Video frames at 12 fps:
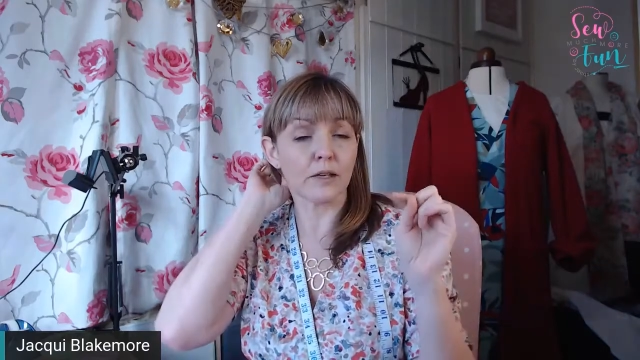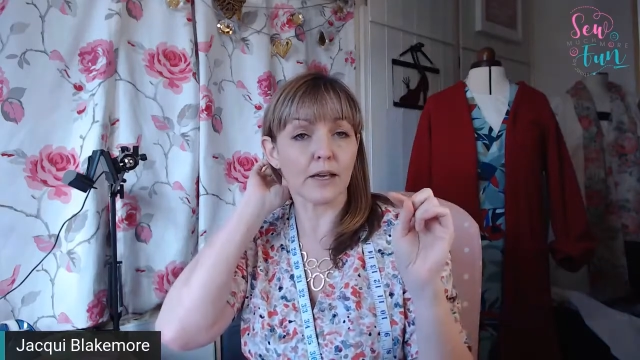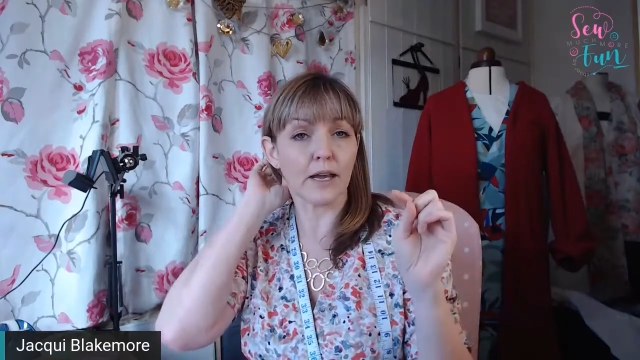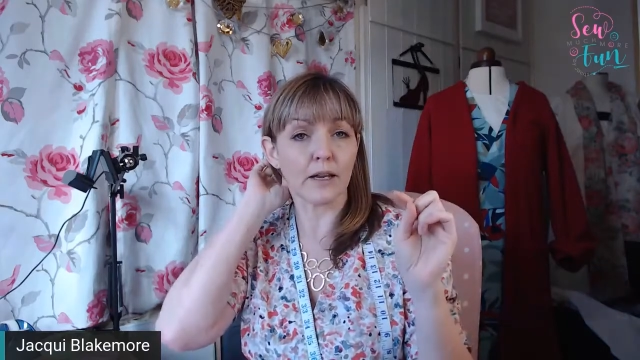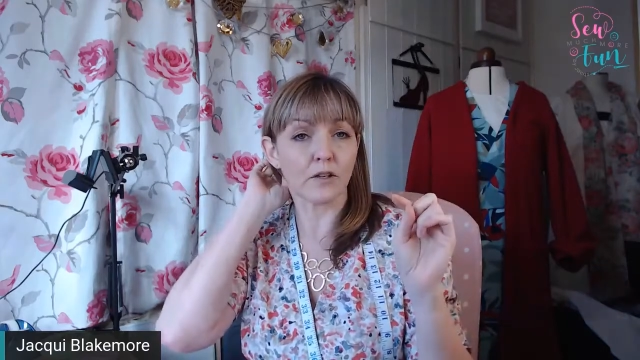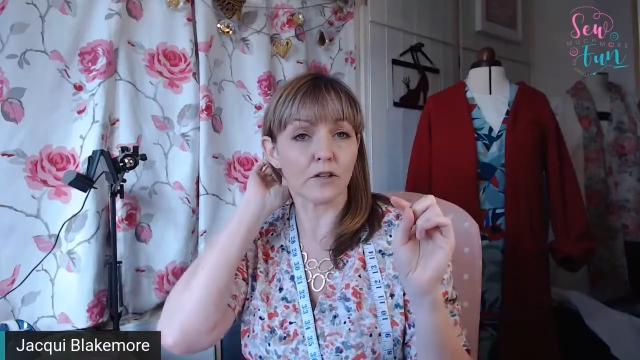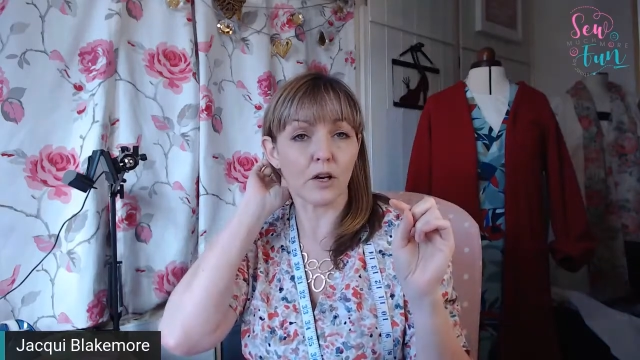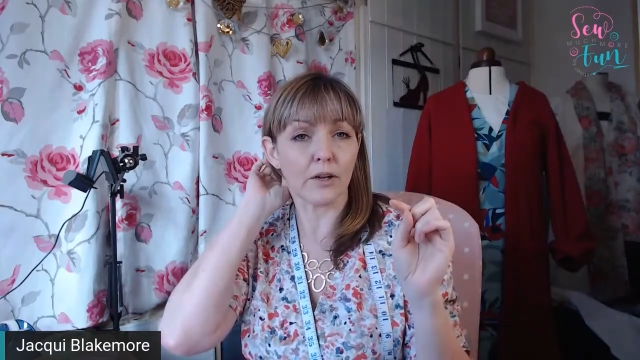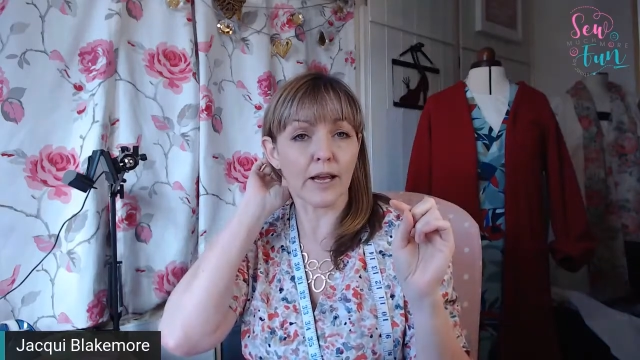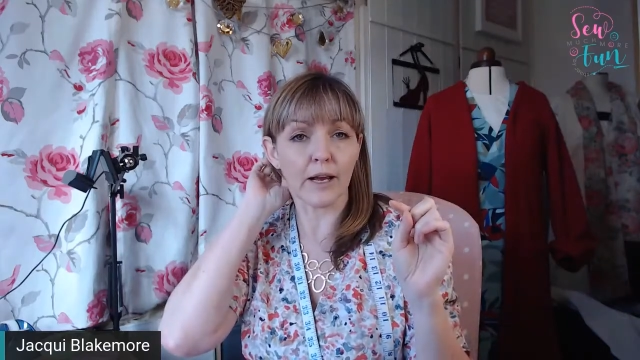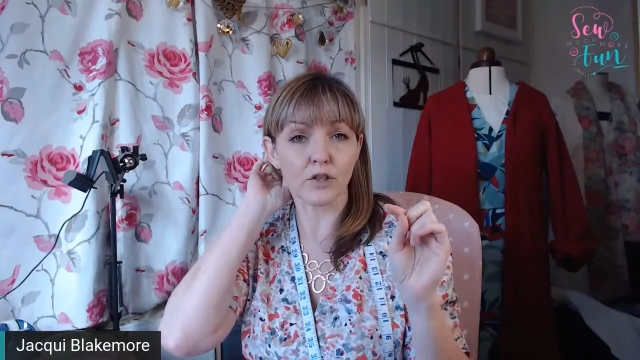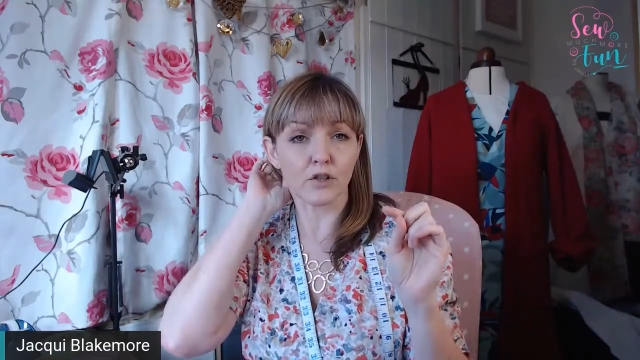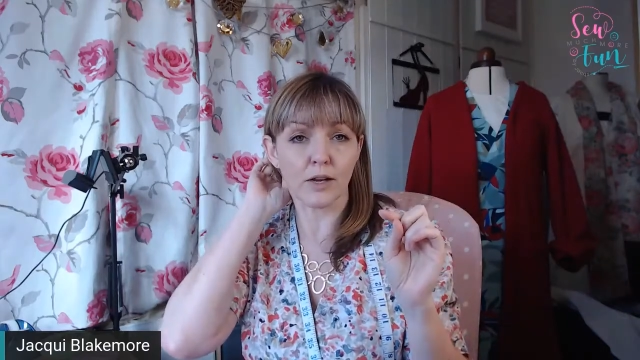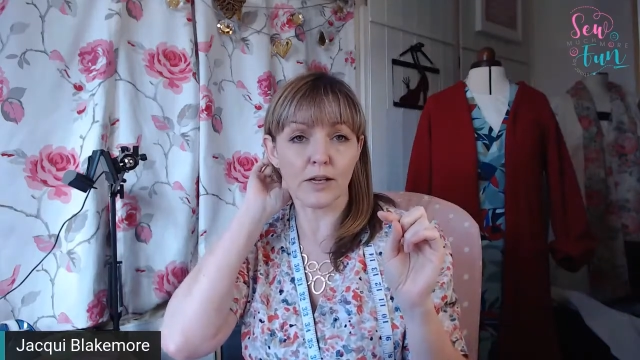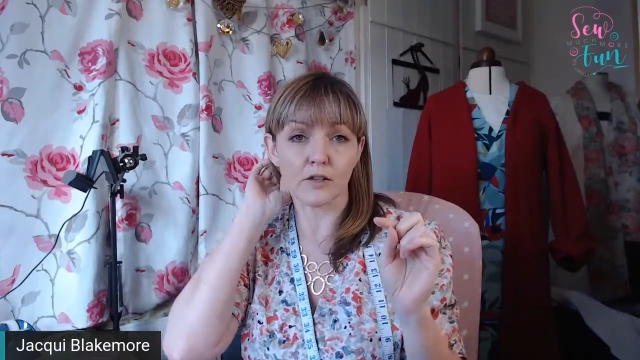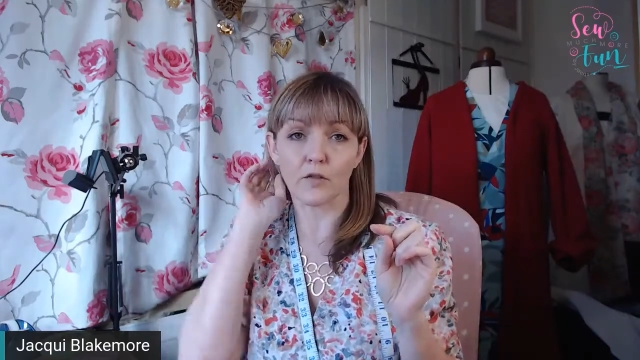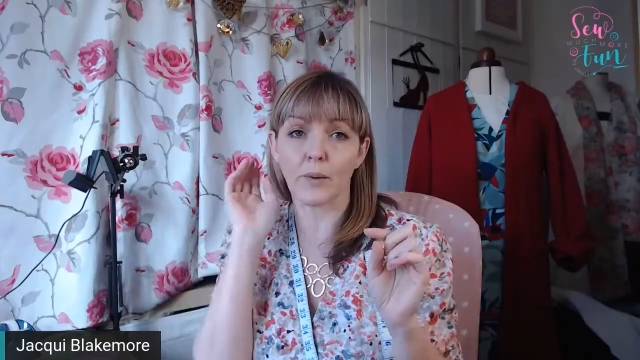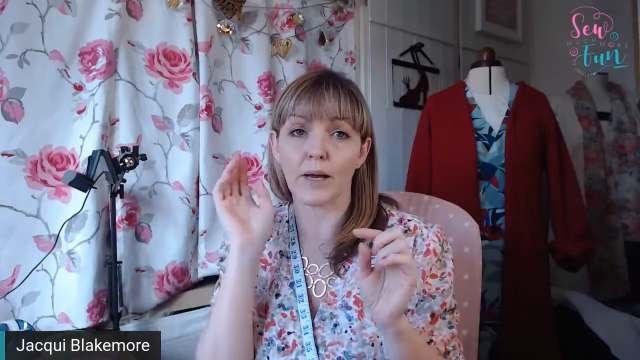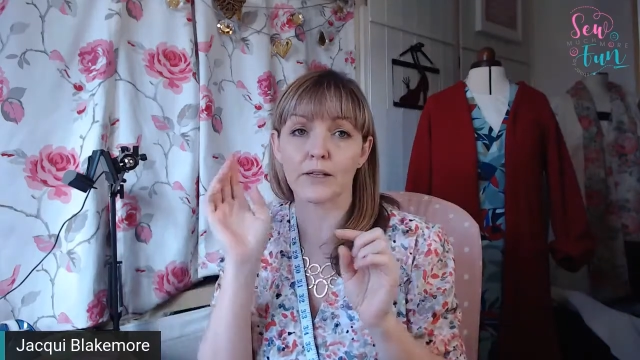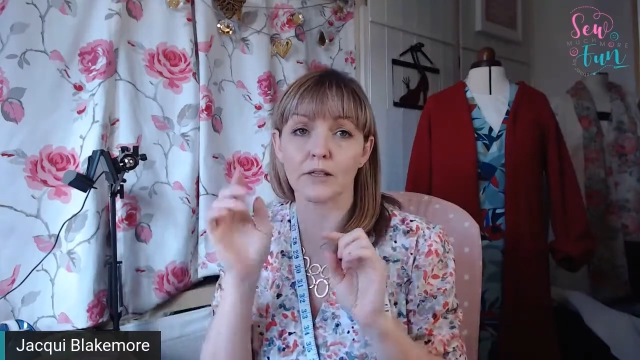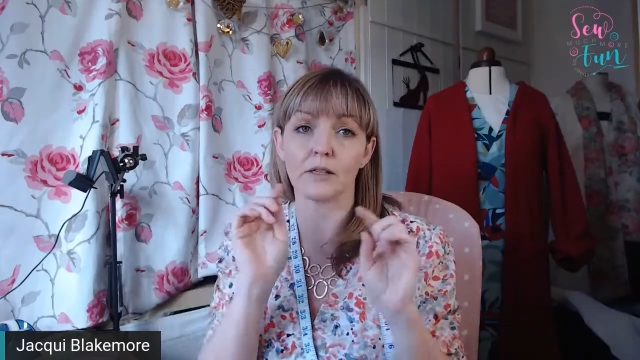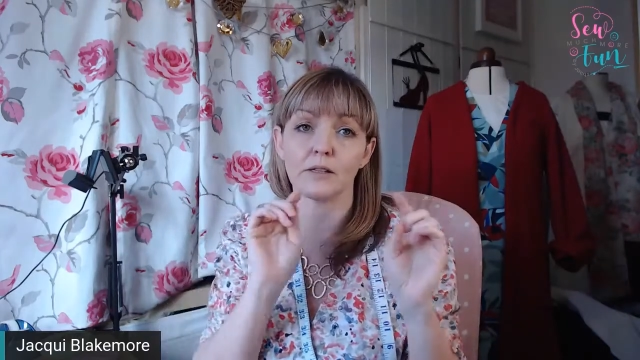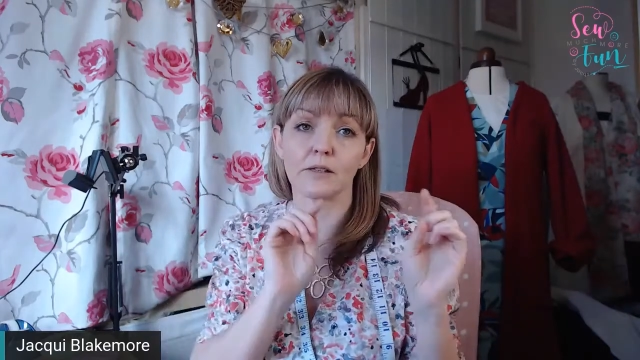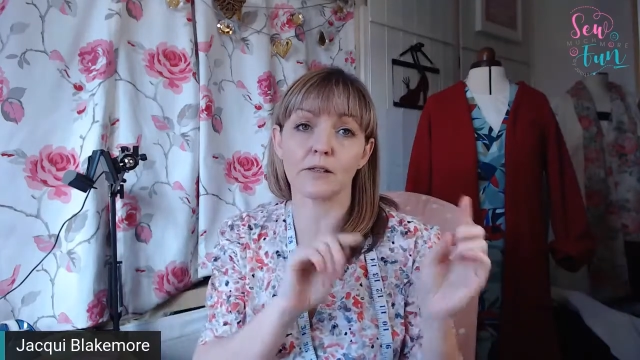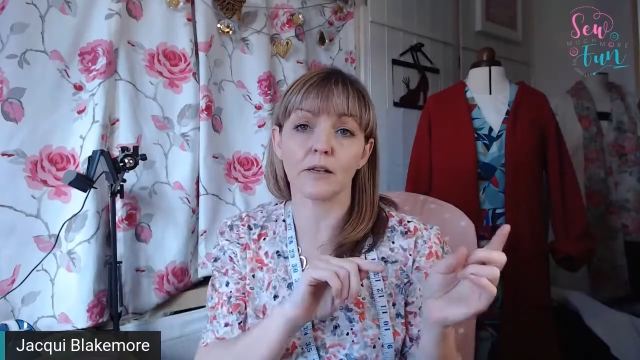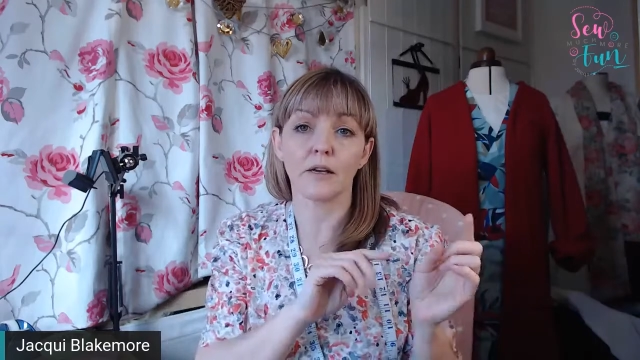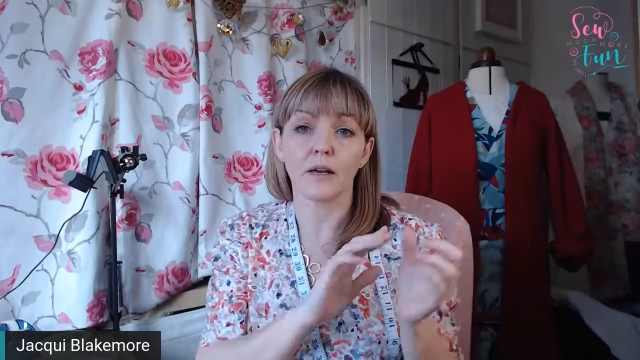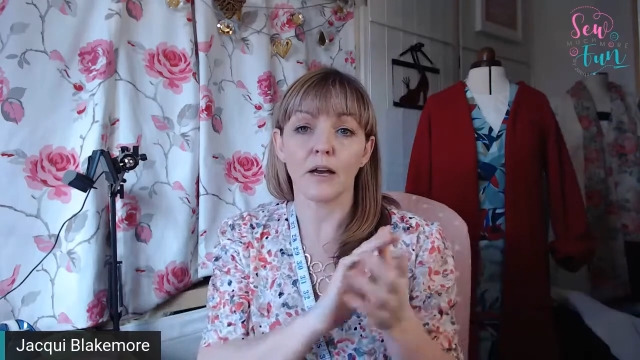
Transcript: again on how to trace off patterns